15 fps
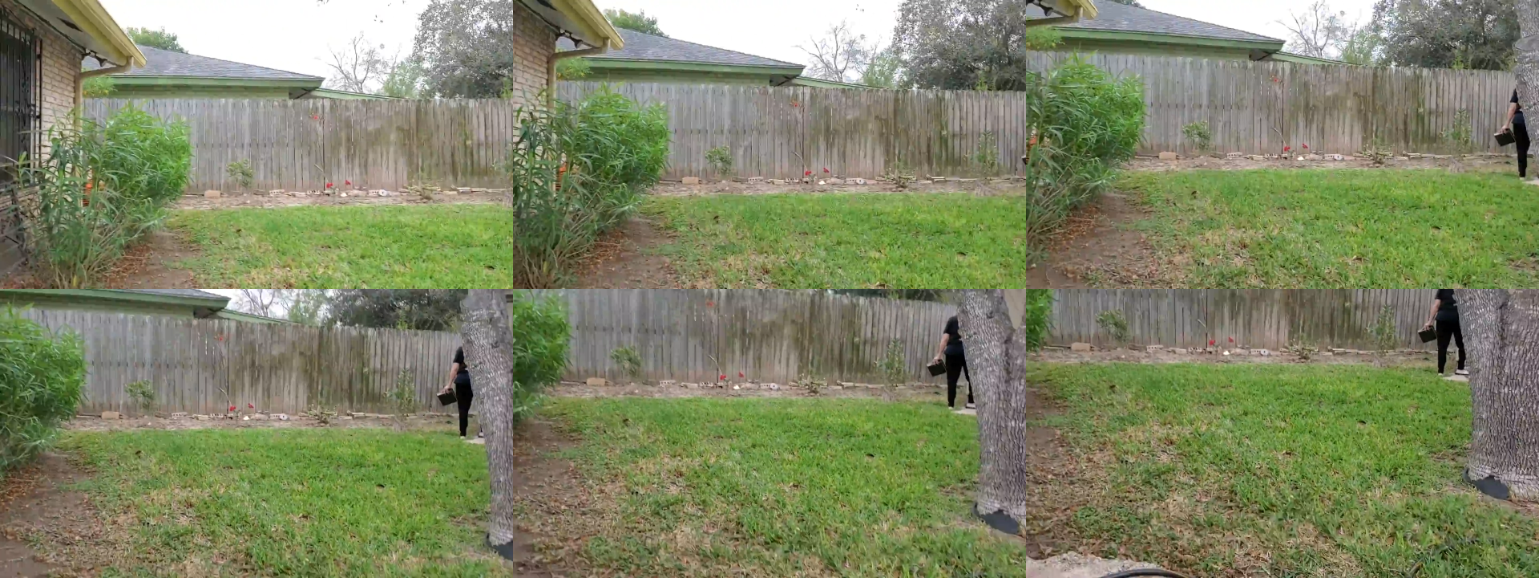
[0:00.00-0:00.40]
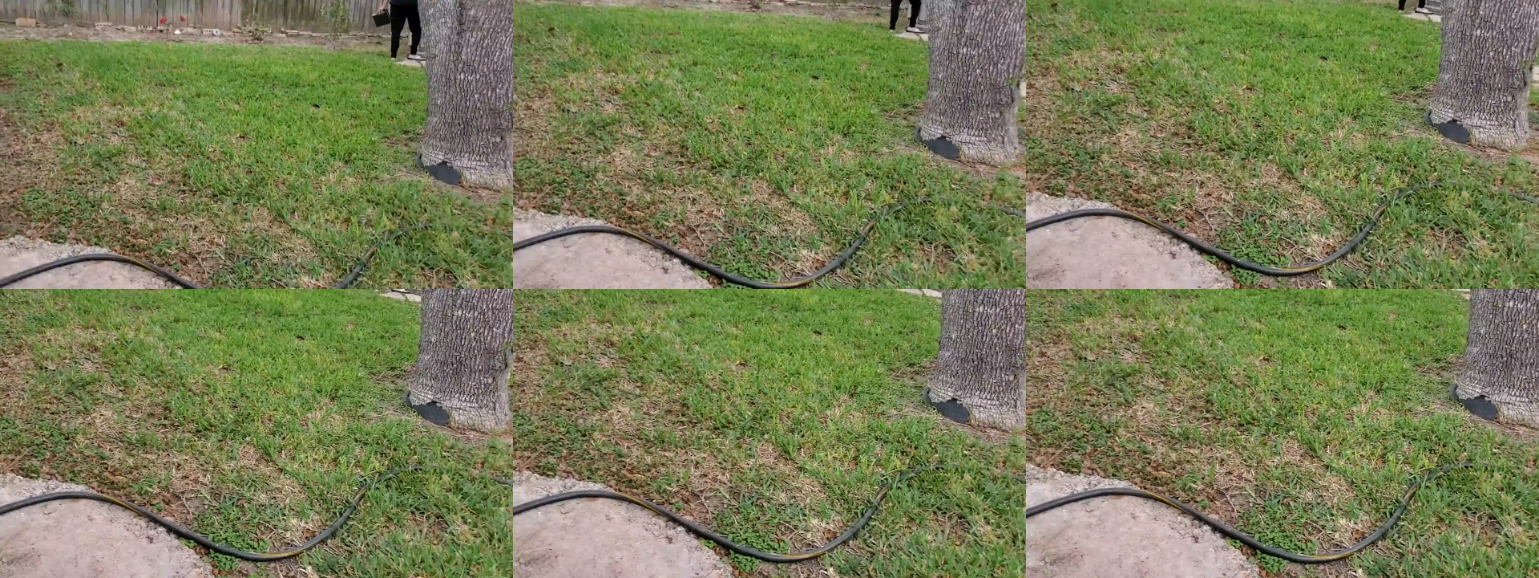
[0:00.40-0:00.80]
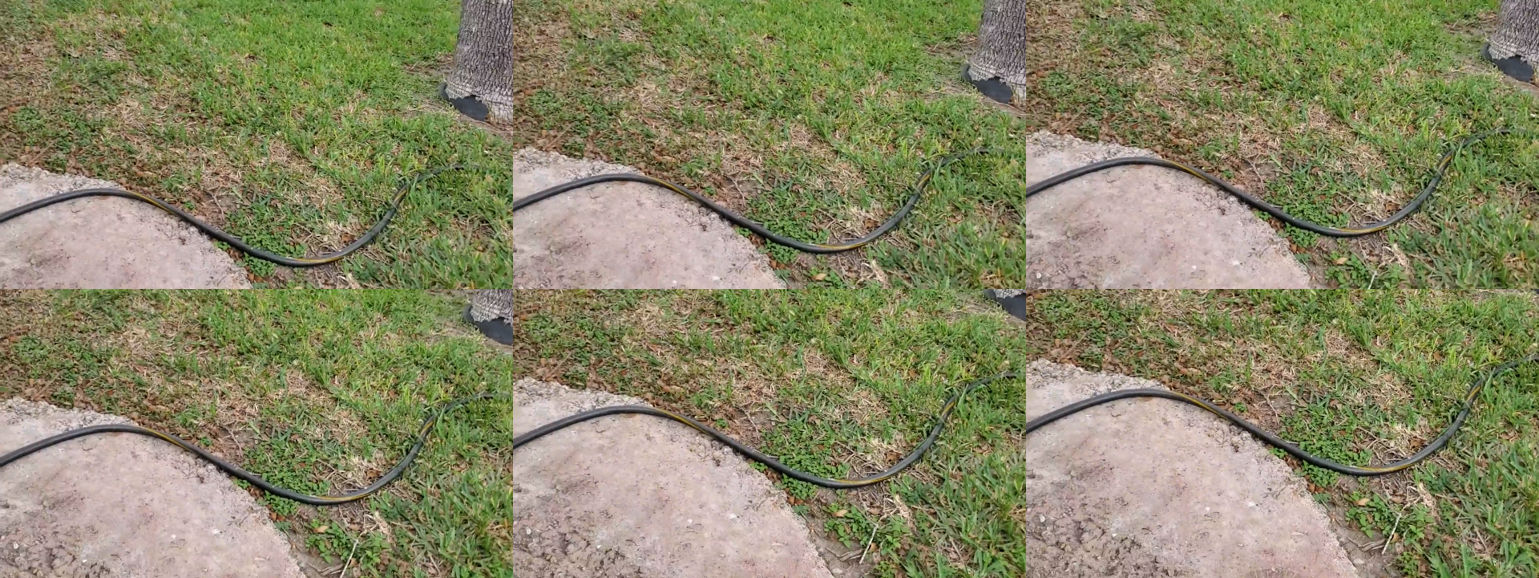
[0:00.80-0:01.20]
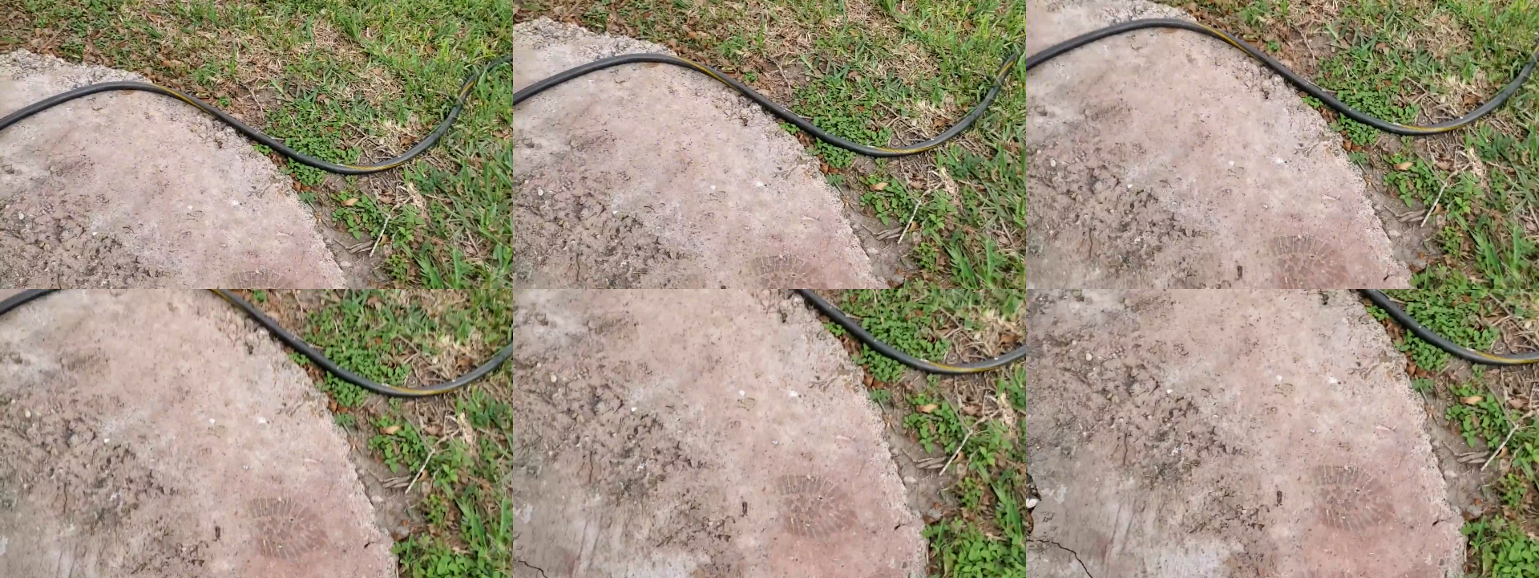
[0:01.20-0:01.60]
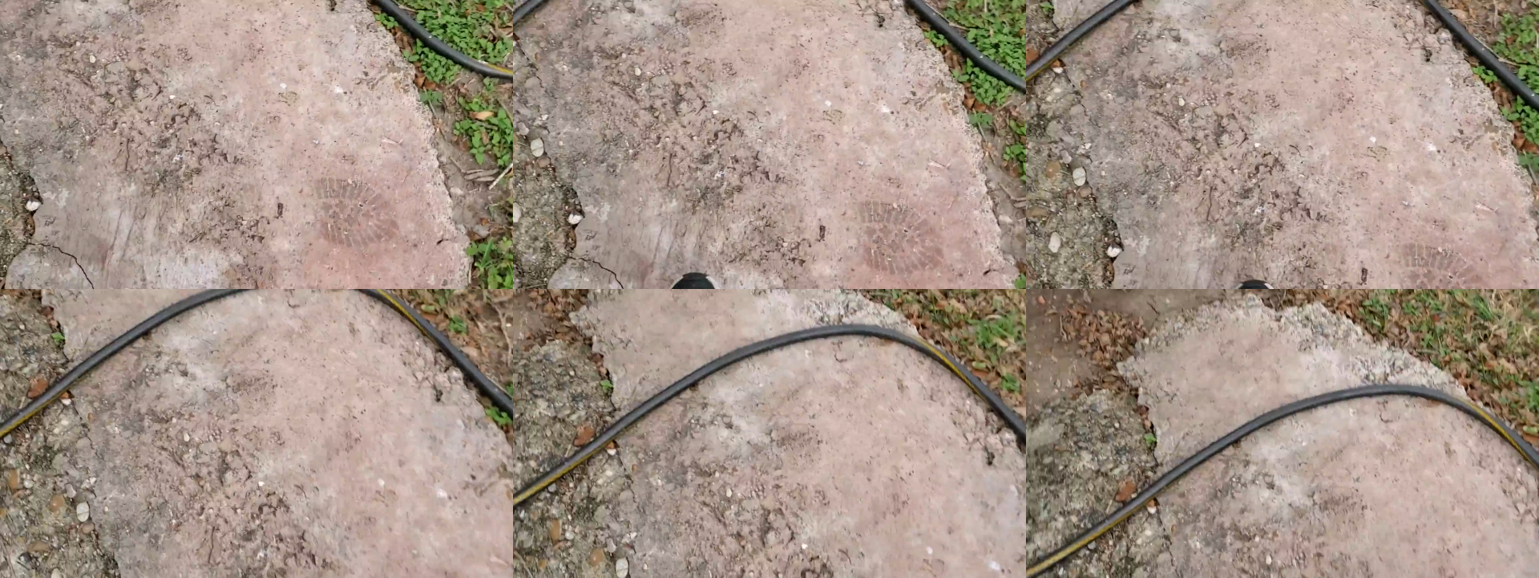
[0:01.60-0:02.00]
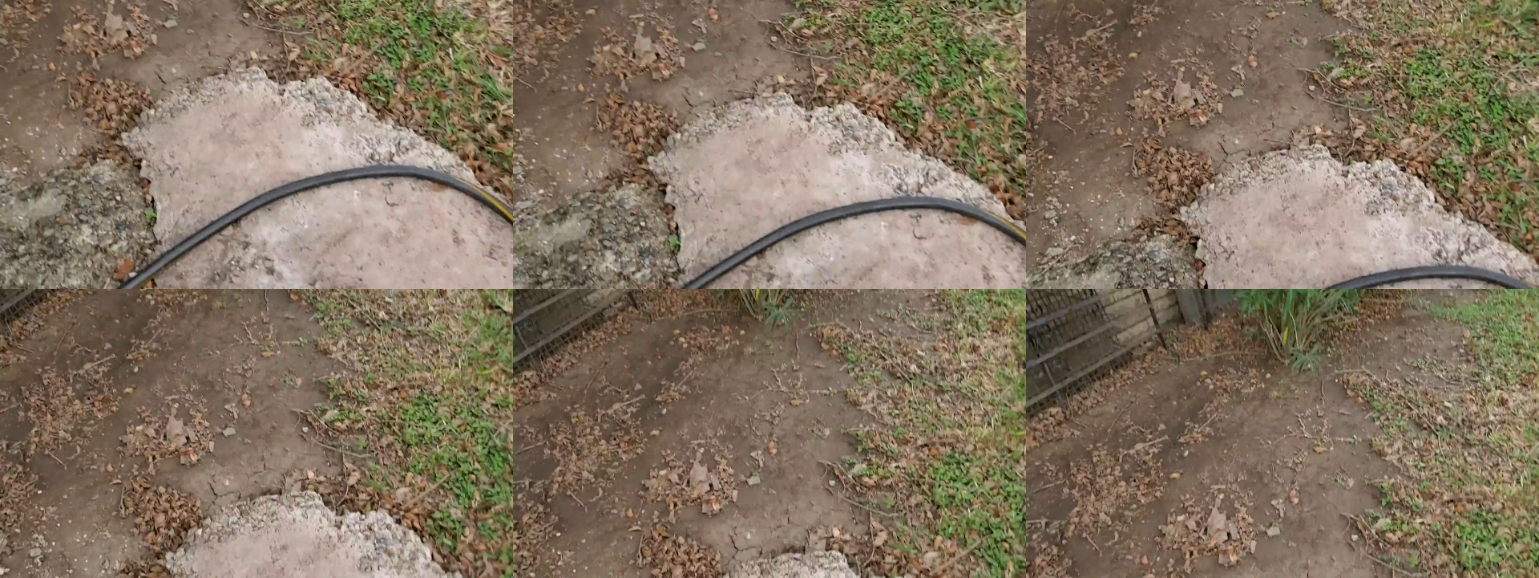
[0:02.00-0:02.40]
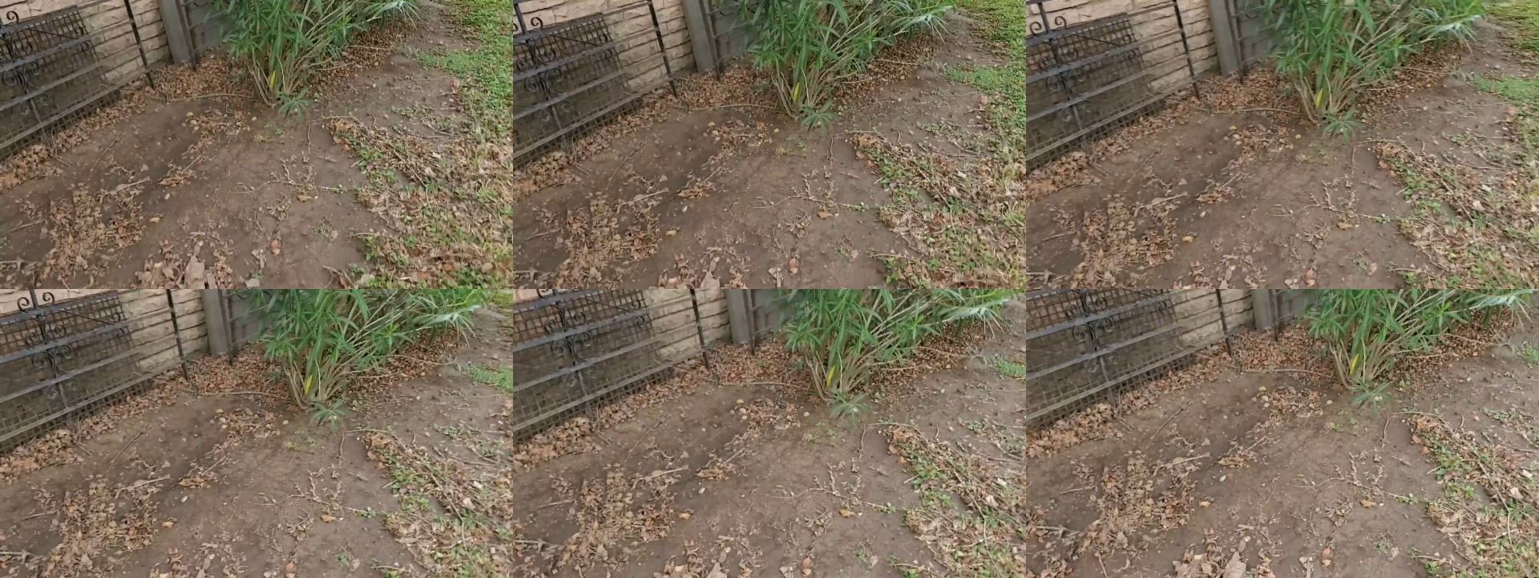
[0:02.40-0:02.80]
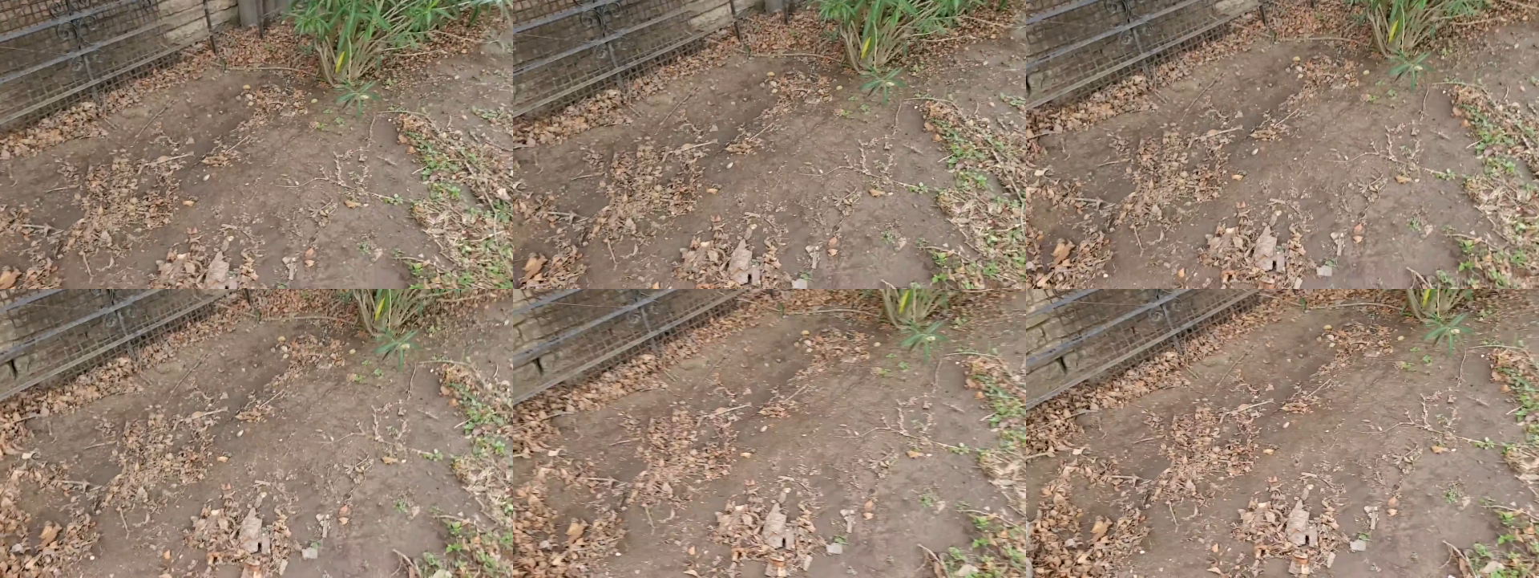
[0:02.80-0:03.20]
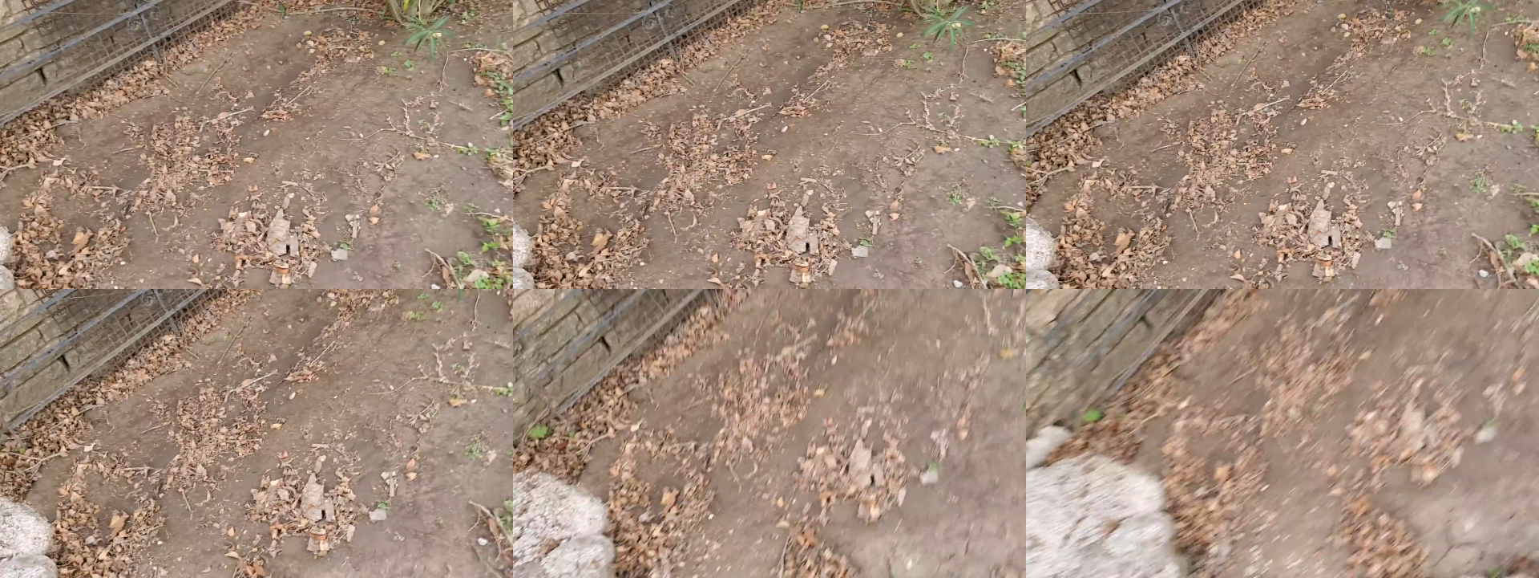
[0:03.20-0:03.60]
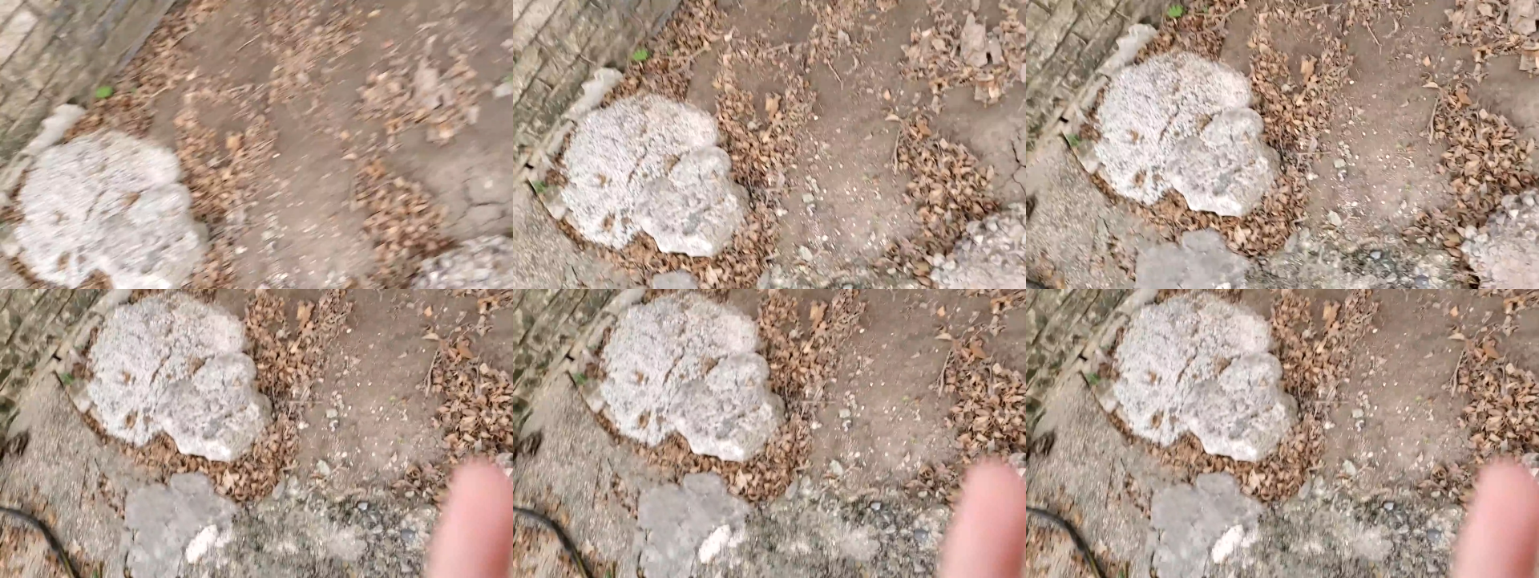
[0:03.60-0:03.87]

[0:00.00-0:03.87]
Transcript: No face is visible, so there are no lips to read.